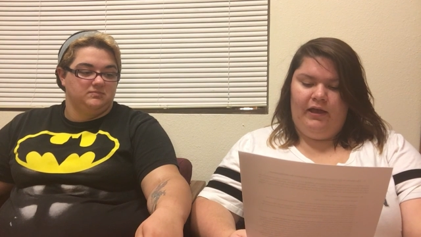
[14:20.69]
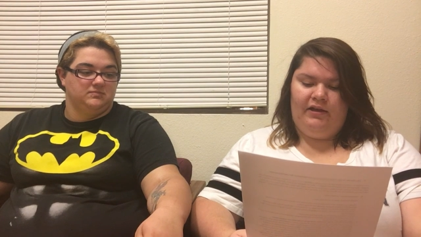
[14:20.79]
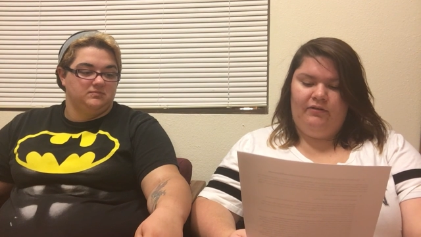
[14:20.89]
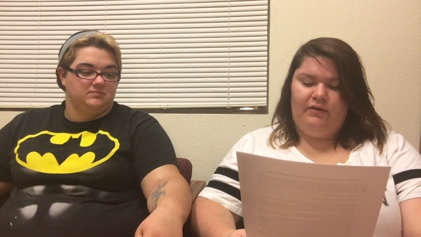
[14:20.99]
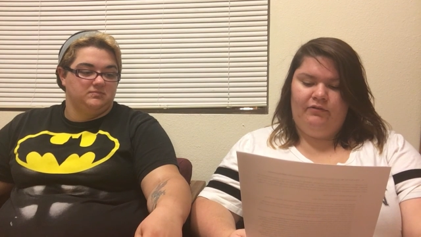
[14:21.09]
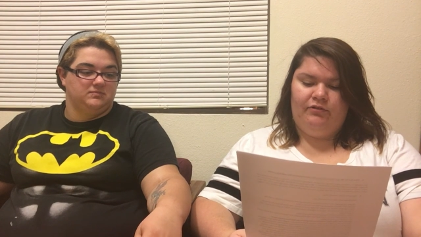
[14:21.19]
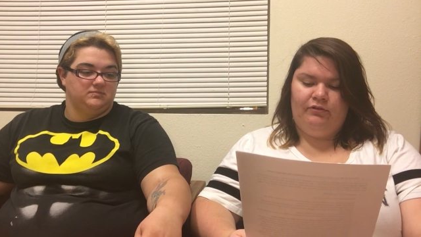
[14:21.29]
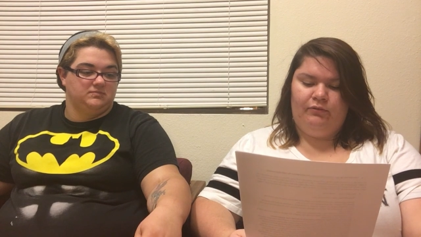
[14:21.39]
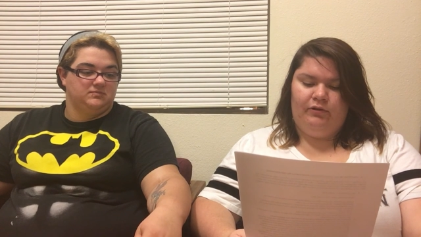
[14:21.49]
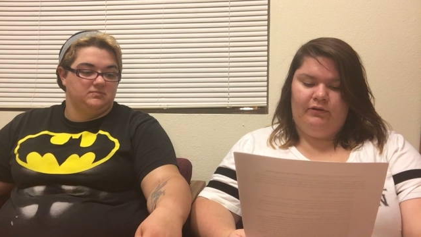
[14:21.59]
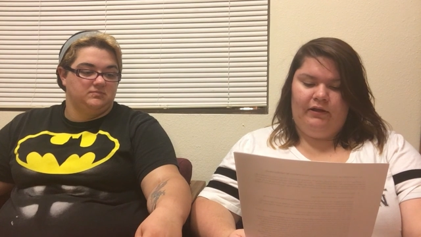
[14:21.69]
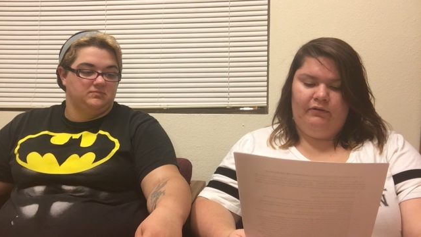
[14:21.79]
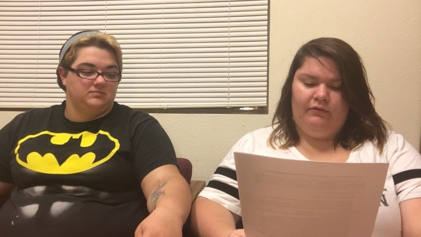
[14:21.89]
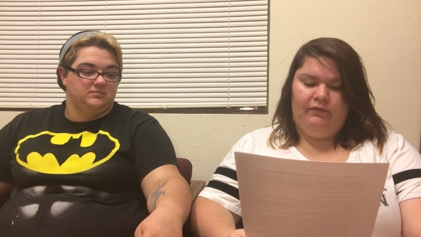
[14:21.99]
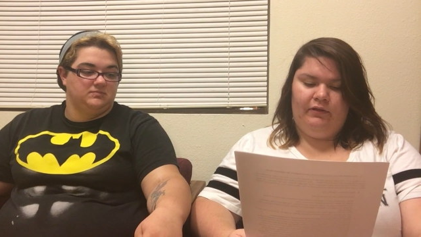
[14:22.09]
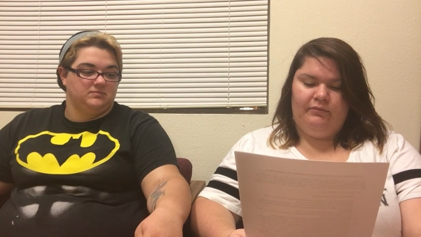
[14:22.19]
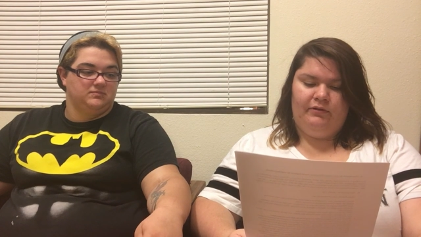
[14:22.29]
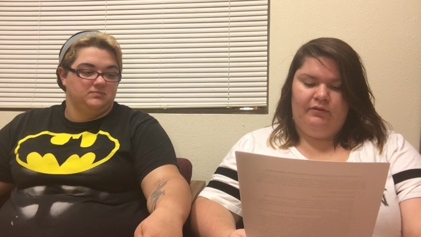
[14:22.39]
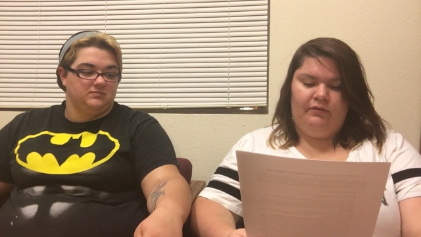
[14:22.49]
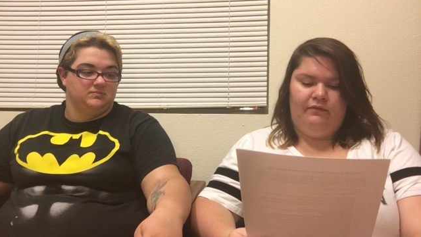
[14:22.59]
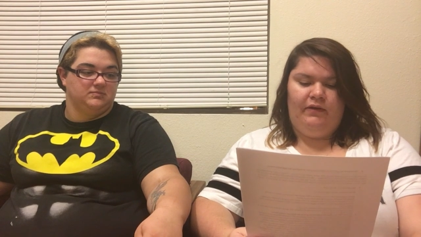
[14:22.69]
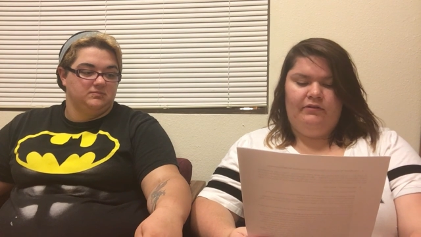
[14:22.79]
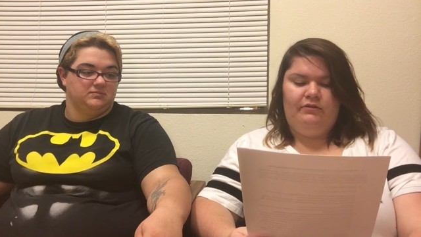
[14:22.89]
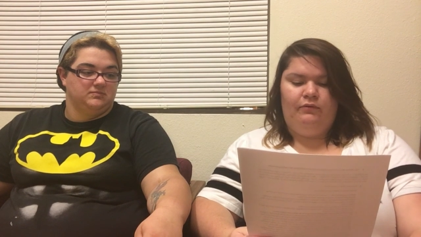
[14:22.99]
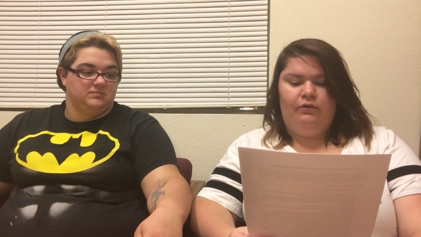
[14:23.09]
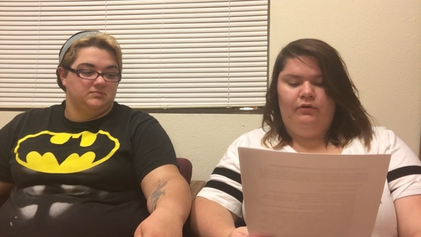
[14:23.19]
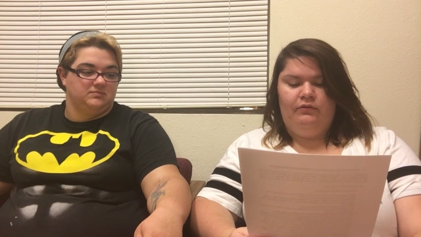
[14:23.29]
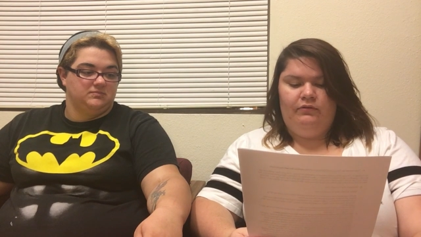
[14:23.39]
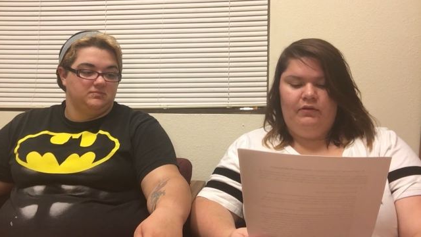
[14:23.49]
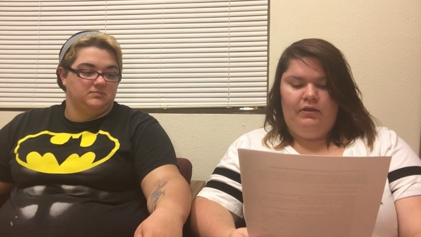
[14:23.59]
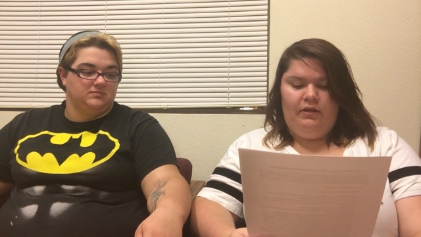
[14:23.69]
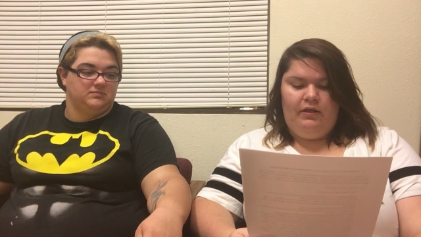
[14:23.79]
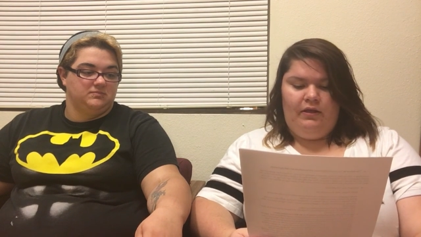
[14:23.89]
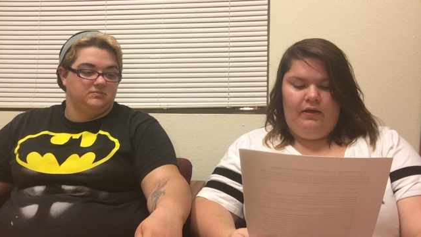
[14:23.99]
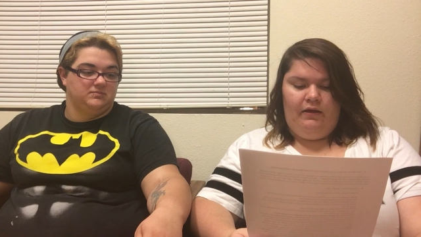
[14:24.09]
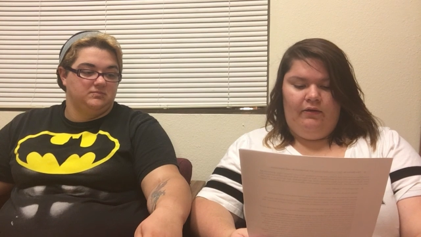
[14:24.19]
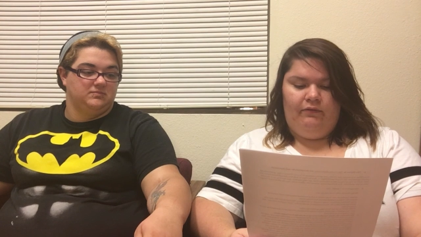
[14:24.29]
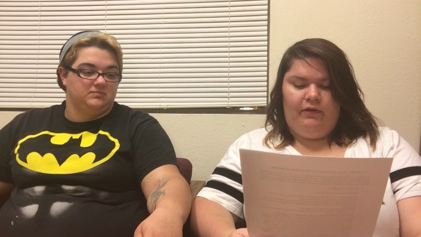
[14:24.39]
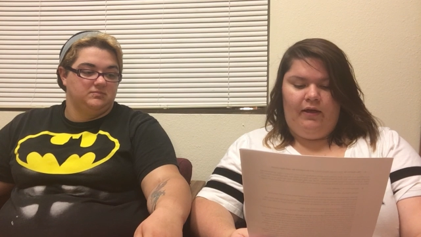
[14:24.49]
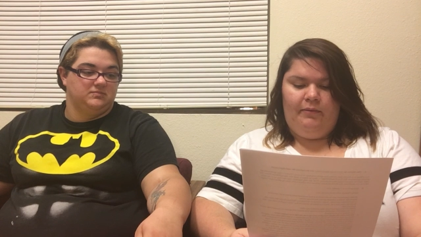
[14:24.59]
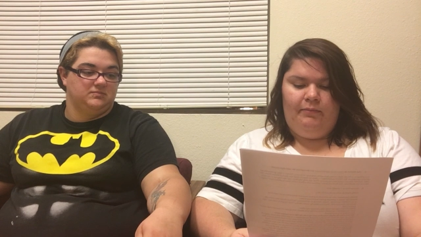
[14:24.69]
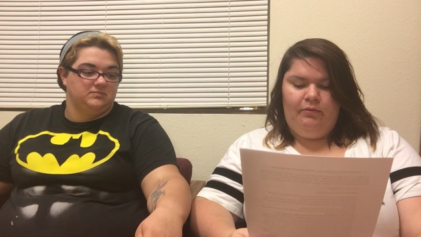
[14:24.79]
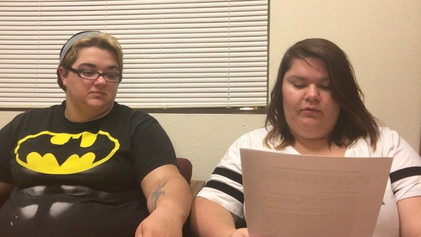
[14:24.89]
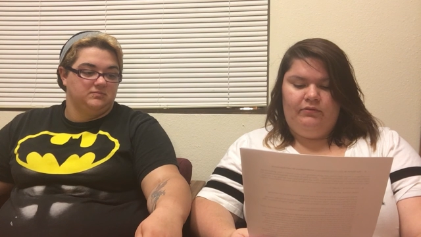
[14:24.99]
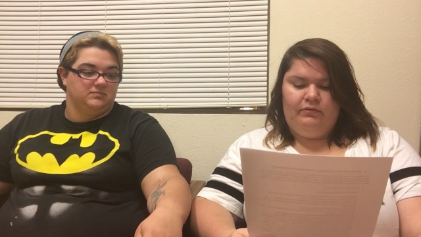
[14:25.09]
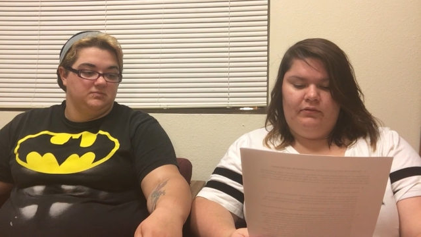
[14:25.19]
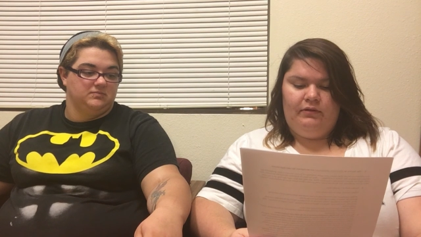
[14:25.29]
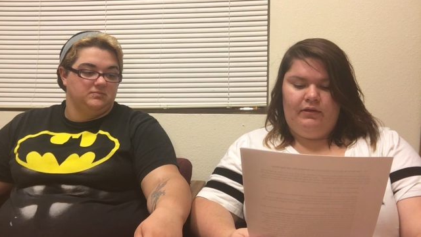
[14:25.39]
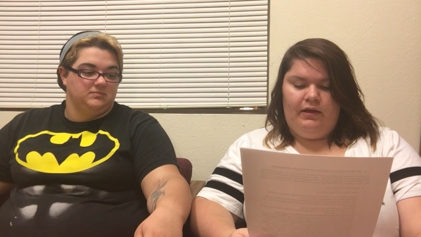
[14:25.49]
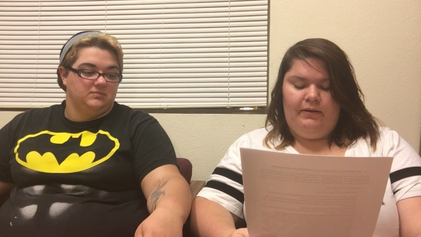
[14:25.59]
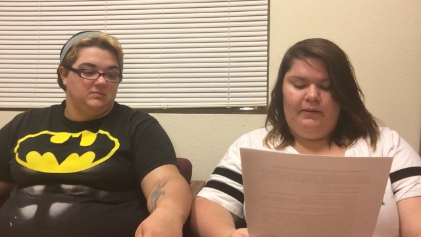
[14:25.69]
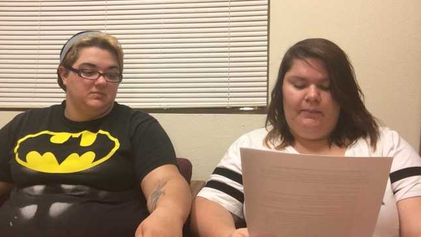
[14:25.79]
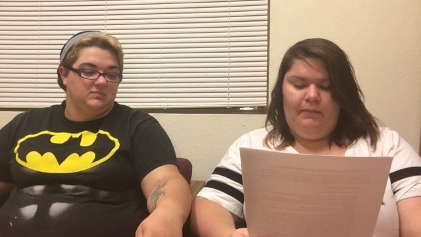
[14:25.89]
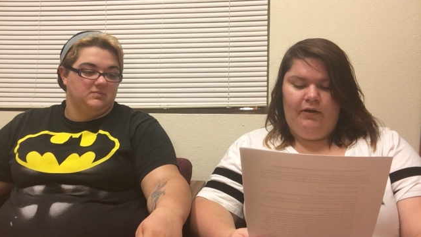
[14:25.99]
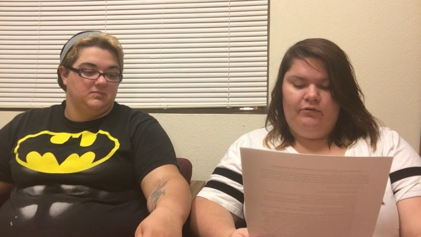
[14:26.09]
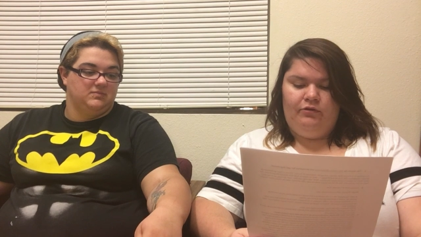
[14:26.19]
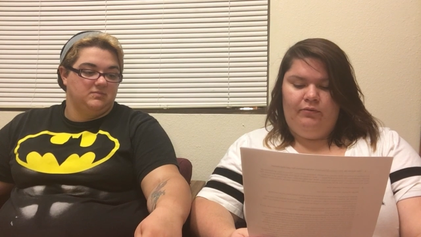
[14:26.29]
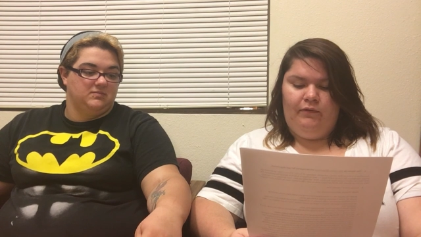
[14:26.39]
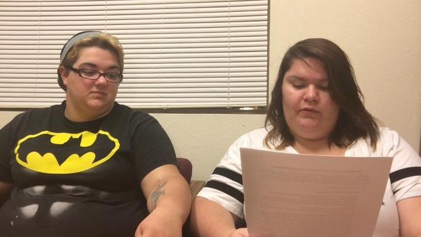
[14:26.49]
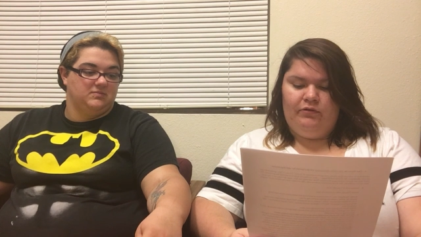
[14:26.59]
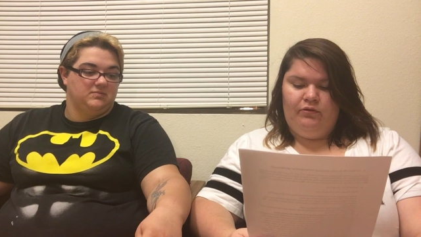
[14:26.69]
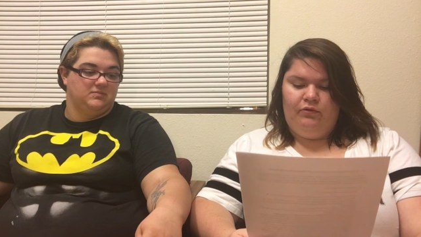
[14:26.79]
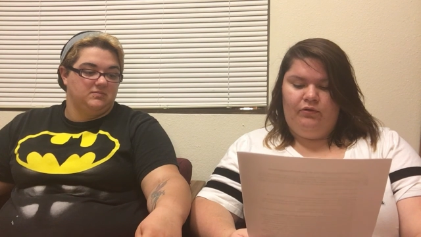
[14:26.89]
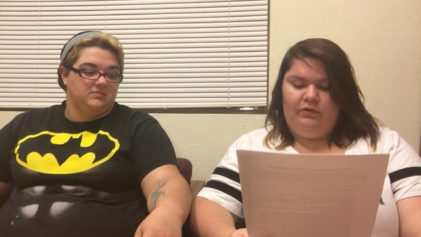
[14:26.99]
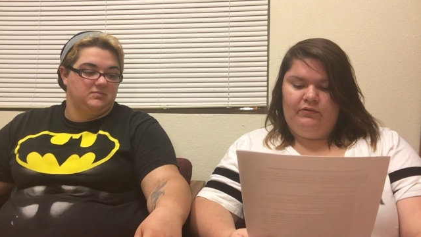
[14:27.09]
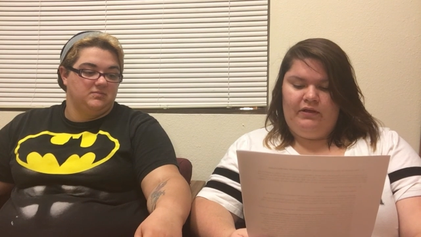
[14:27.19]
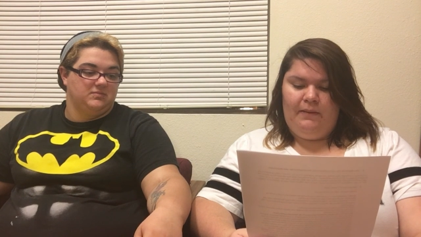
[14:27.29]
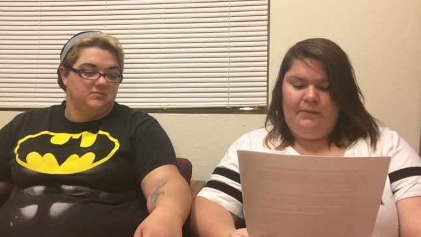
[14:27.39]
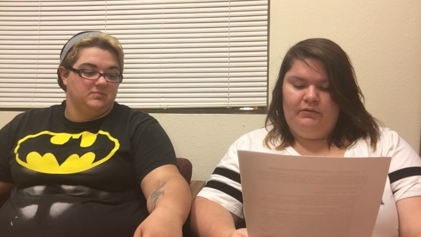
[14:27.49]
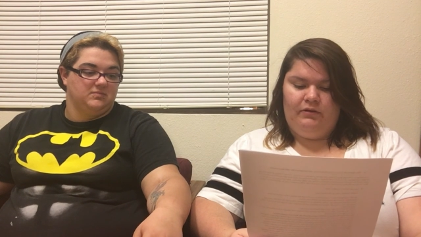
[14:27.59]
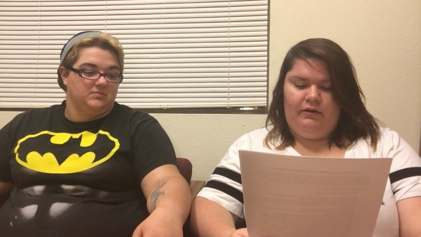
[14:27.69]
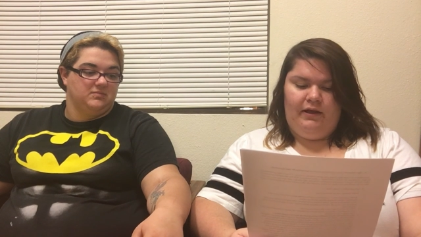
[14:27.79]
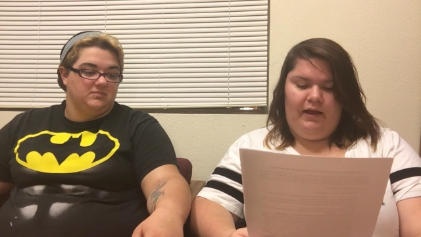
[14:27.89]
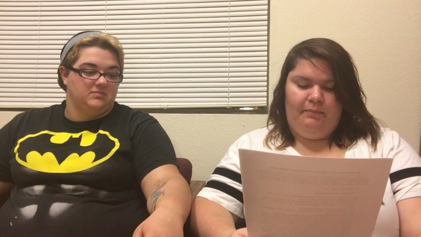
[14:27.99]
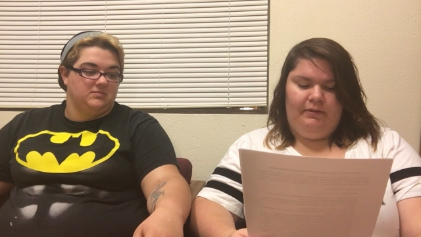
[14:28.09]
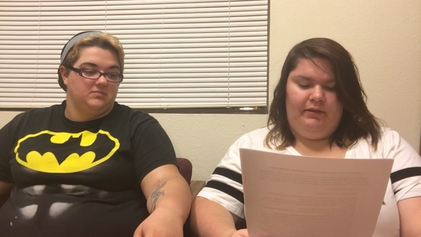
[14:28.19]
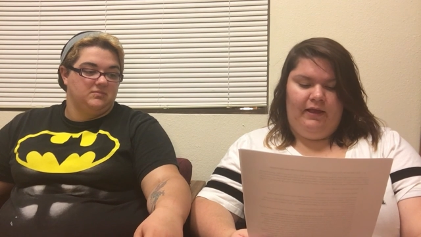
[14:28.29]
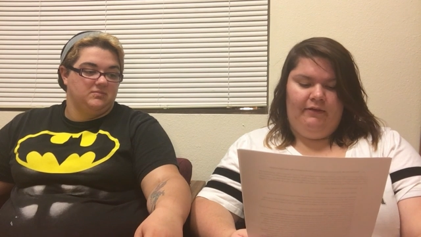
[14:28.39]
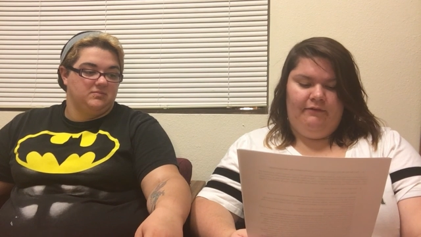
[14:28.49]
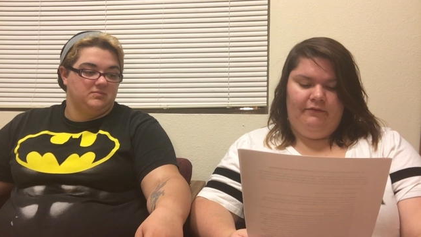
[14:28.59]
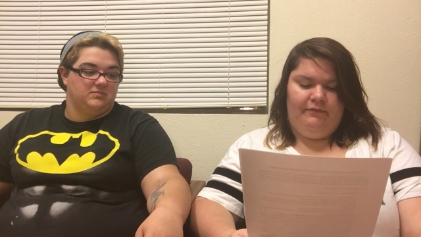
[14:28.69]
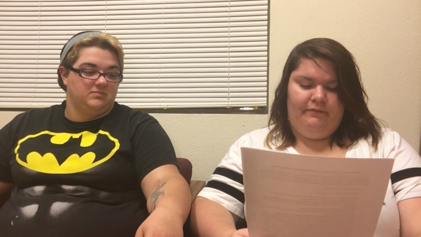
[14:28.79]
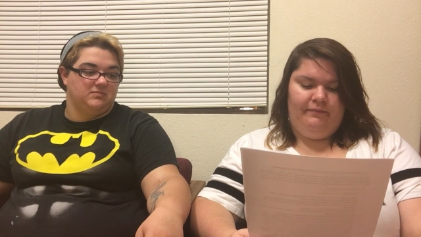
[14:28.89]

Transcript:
Speaker 1: Ed, however, shut the world out and developed into the fancy worlds of comic books and monster movies in order to escape his unhappy life.